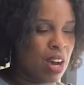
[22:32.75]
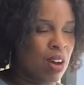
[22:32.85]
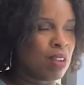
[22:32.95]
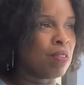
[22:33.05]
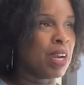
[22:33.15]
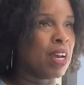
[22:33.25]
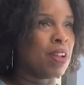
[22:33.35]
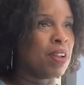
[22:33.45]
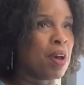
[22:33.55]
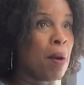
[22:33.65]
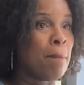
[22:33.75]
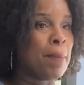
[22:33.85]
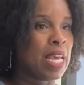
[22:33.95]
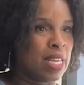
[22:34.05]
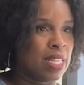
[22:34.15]
all around
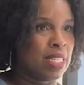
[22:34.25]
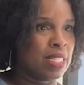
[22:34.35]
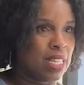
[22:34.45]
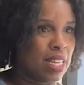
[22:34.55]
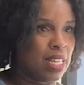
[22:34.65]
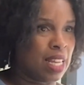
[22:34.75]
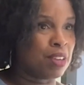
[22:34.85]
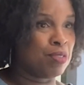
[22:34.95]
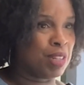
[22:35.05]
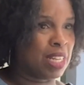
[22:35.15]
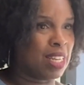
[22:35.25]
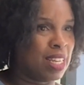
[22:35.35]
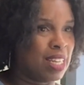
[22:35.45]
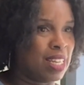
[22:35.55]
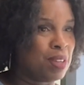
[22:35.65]
amazing. Like
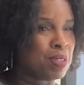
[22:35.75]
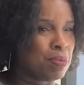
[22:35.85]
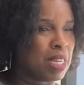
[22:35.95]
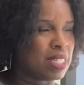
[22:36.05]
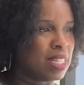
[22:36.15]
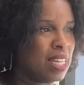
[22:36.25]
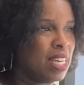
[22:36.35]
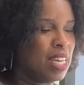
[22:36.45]
really, he was amazing.